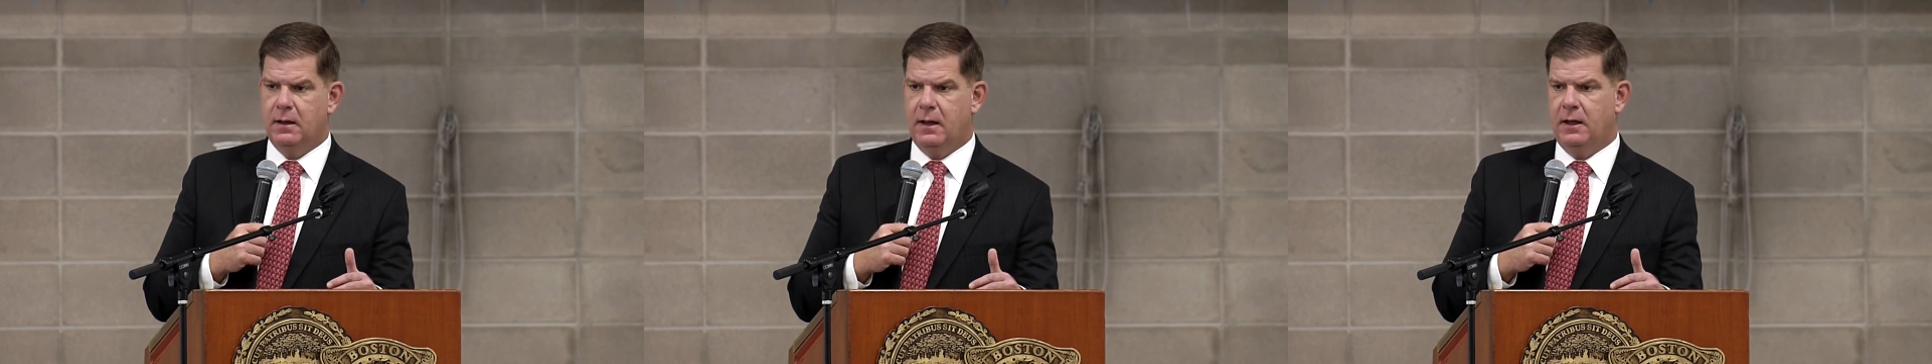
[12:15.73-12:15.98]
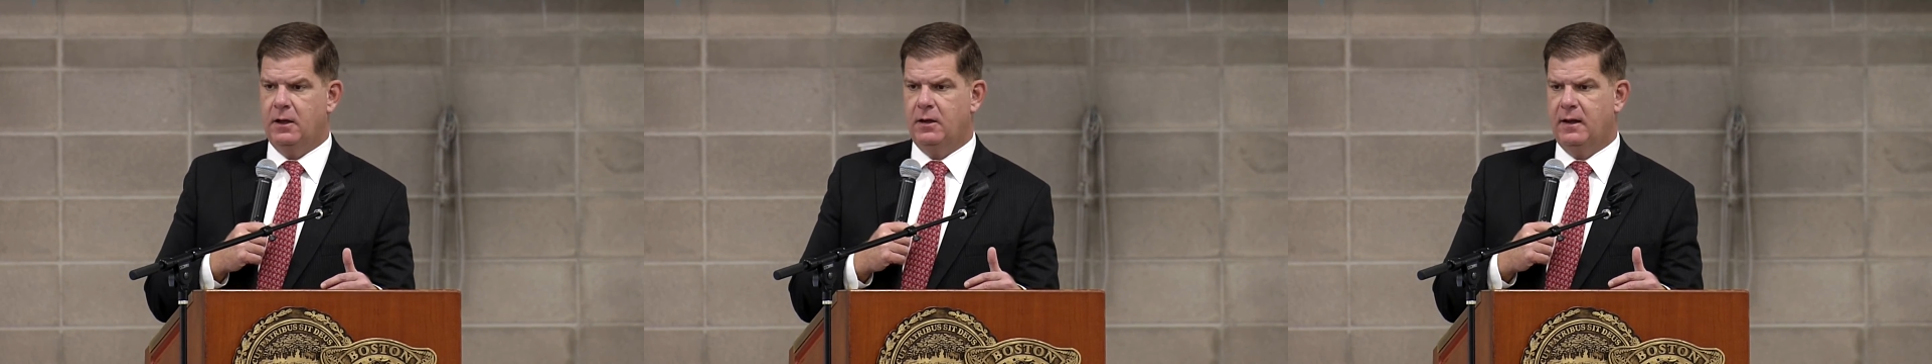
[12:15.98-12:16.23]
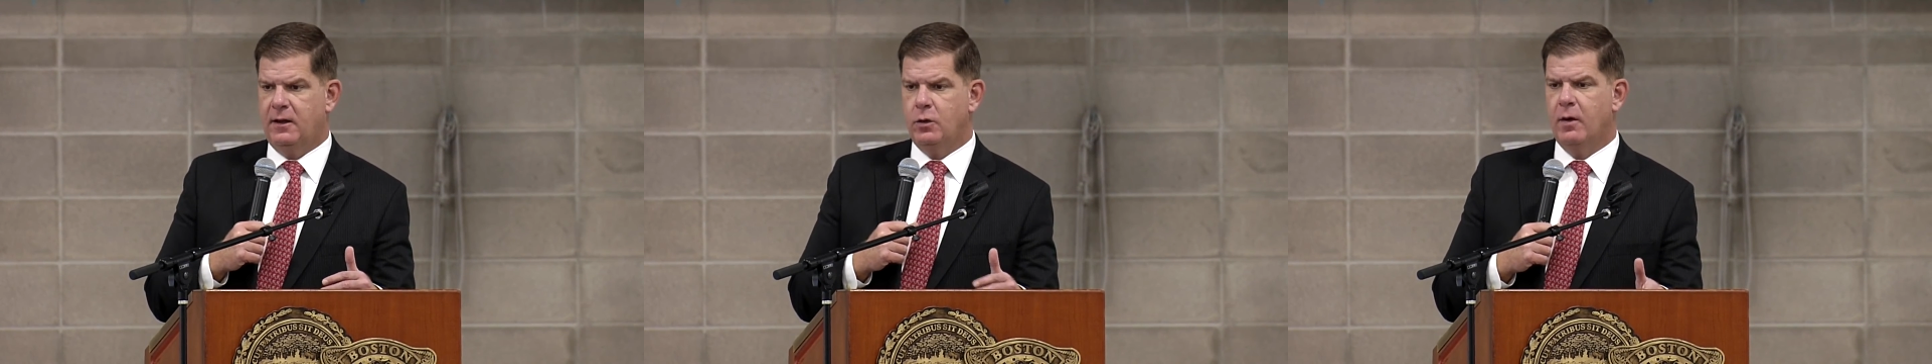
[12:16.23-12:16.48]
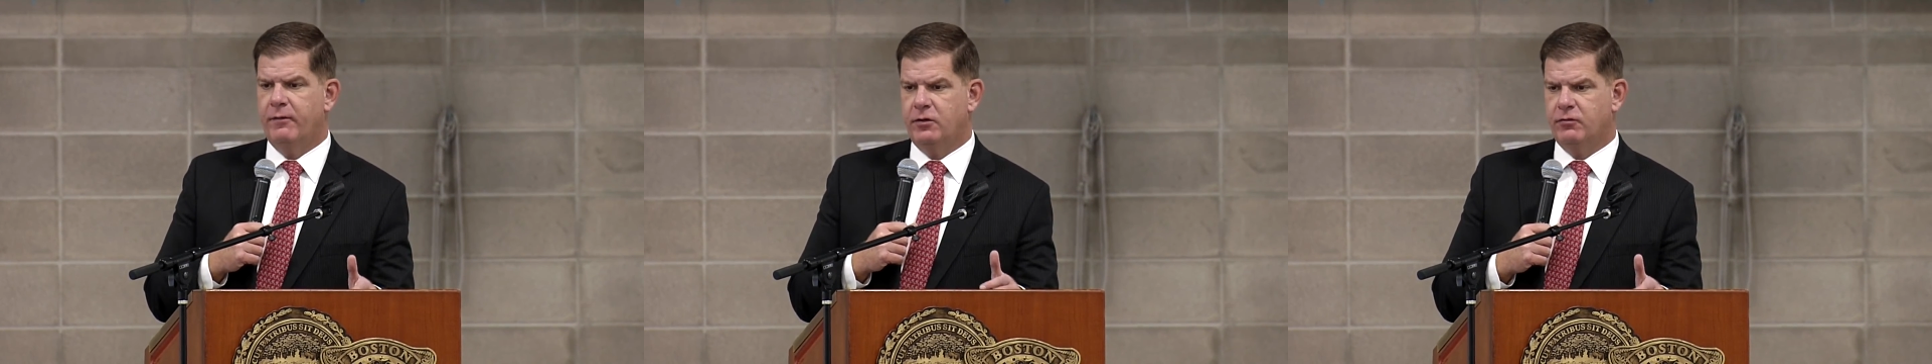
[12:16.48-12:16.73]
and that you
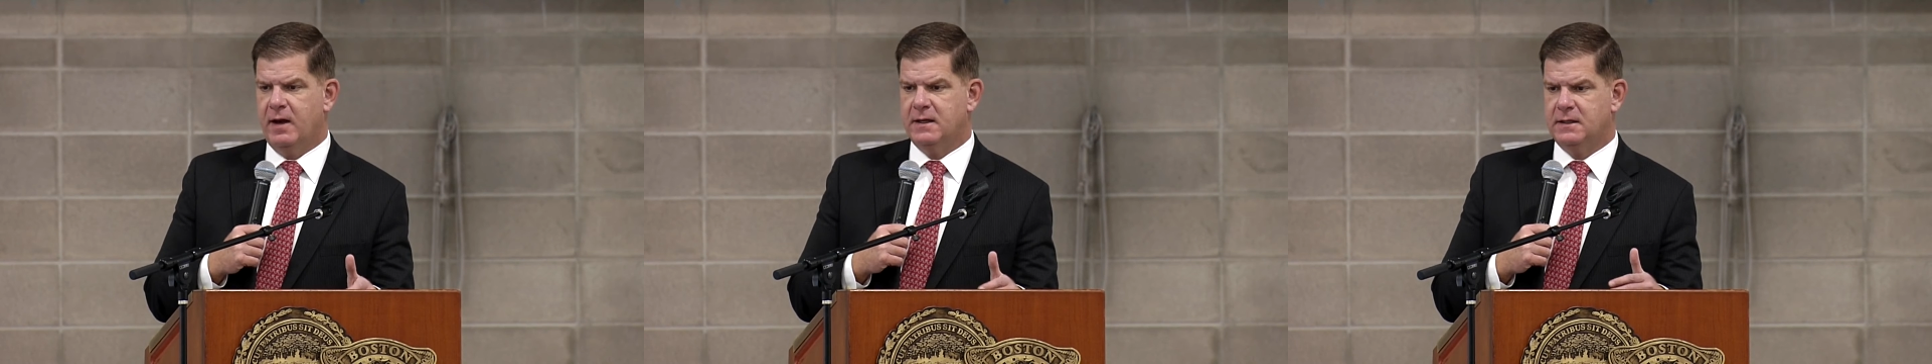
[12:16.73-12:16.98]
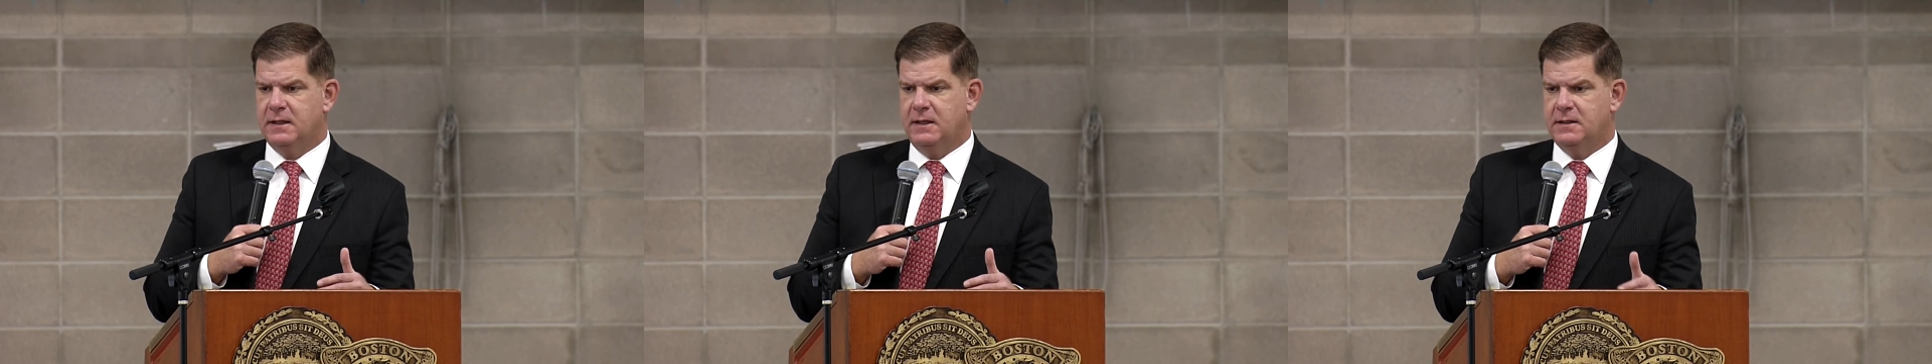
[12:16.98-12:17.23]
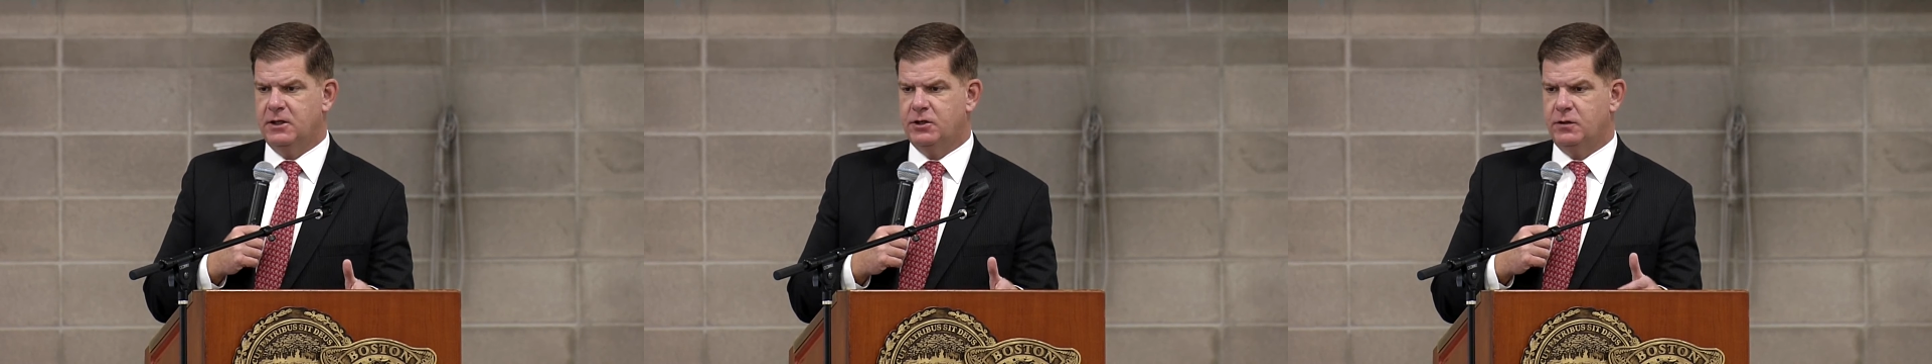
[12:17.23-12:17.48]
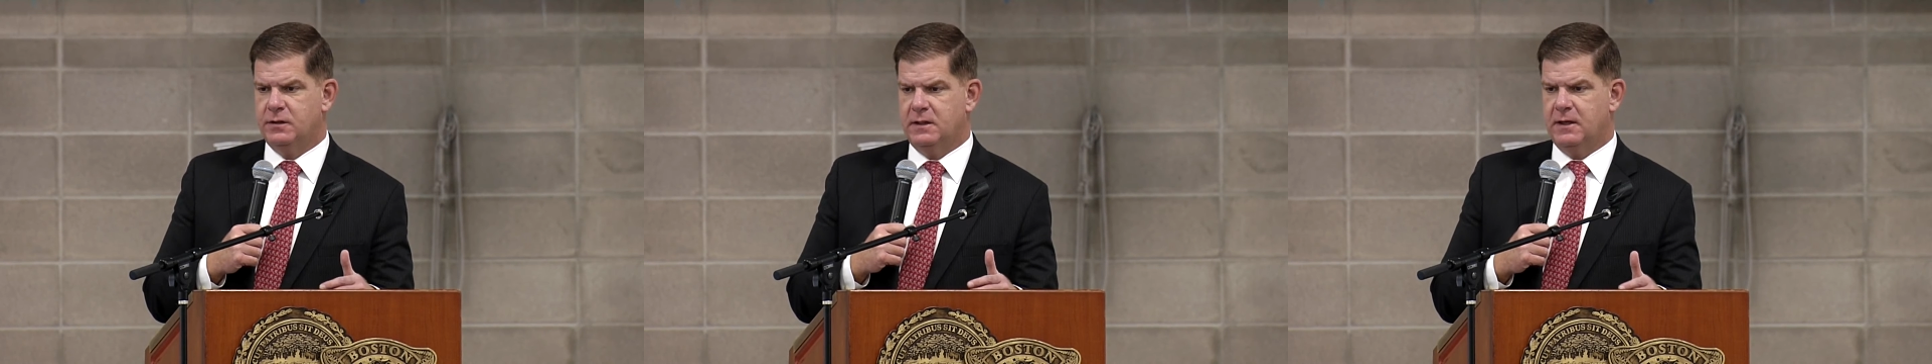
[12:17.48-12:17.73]
have addressed these
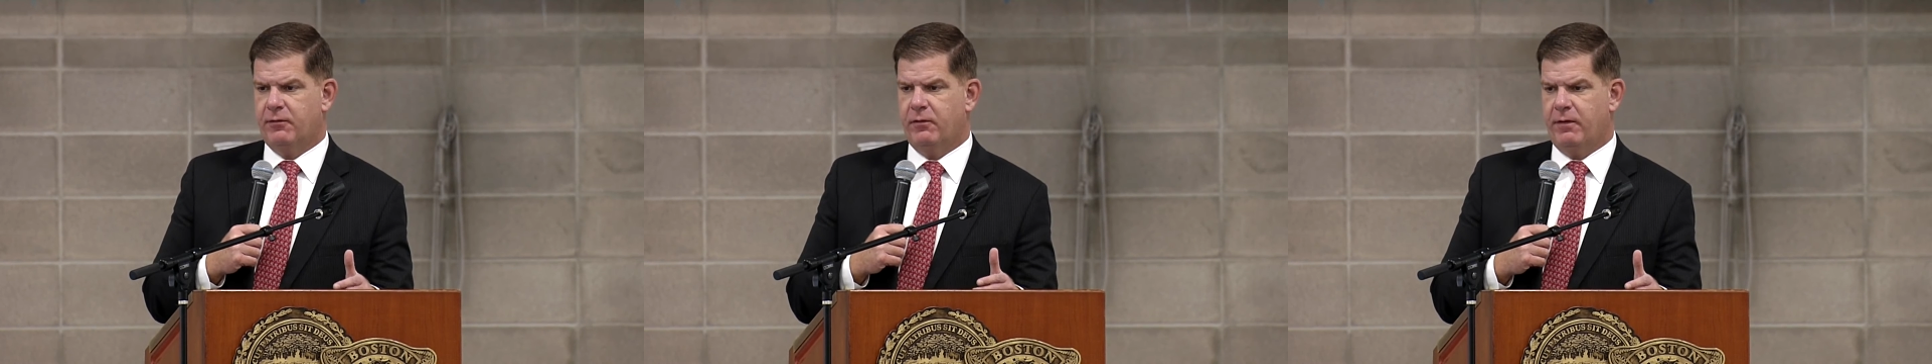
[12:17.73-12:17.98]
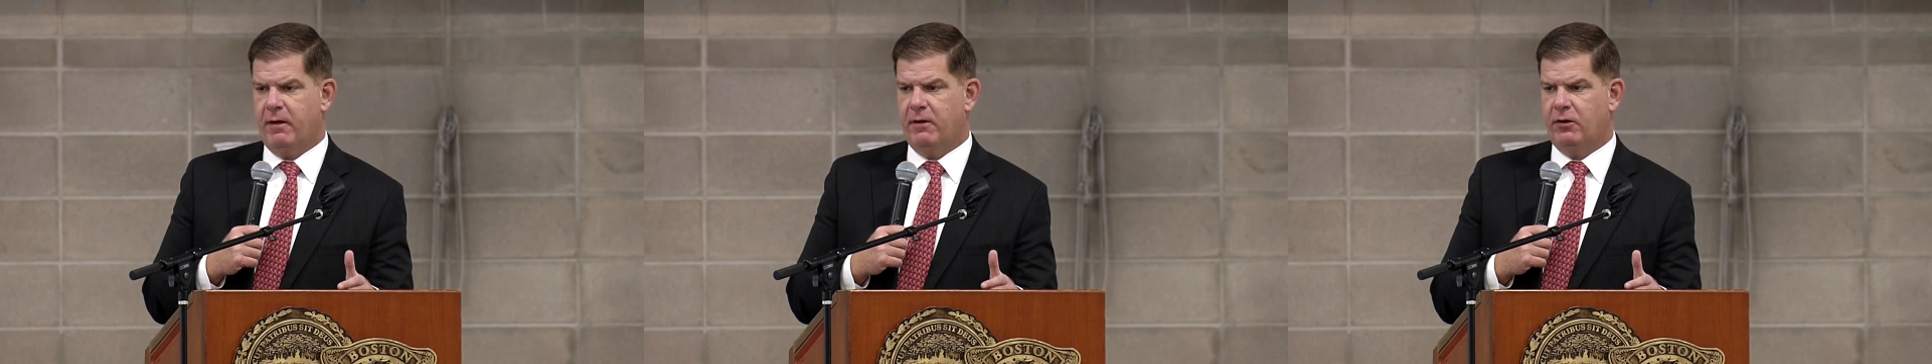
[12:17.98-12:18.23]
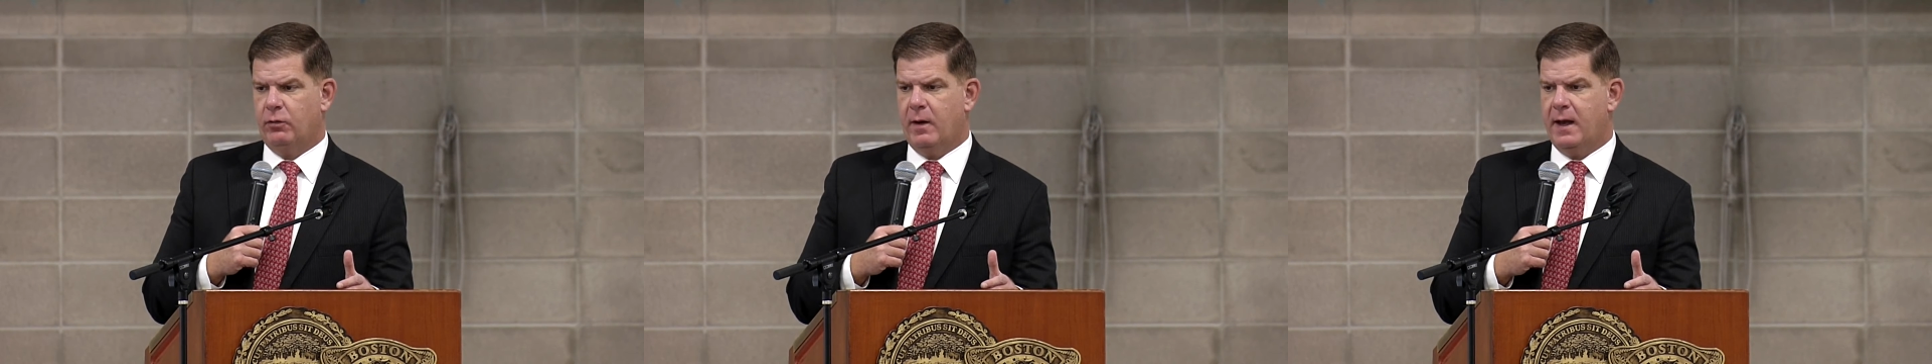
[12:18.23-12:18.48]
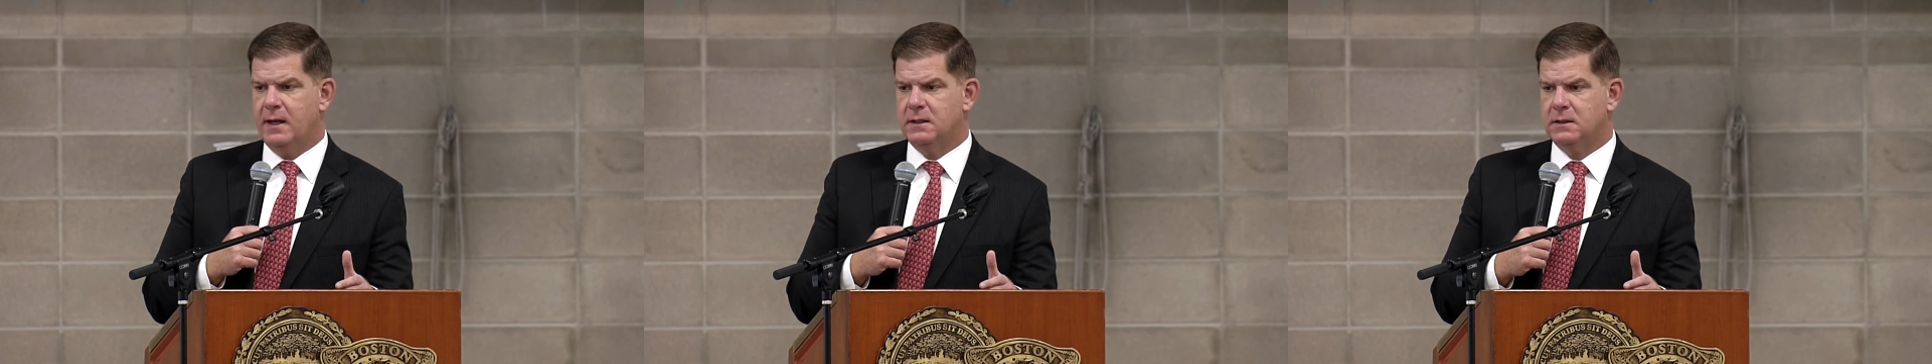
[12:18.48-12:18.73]
issues in different various
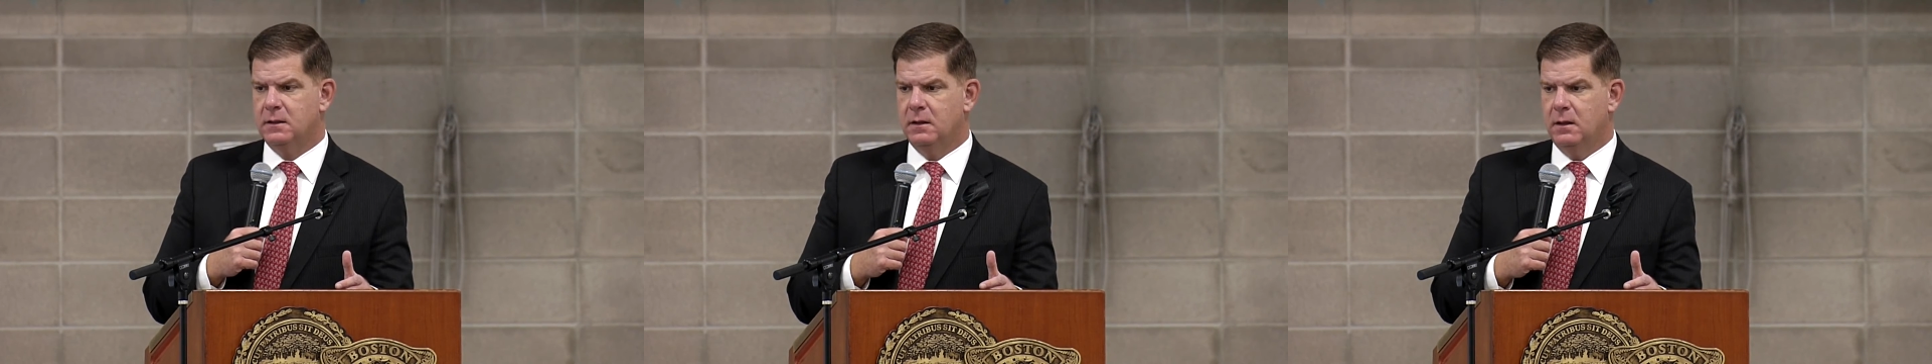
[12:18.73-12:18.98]
ways.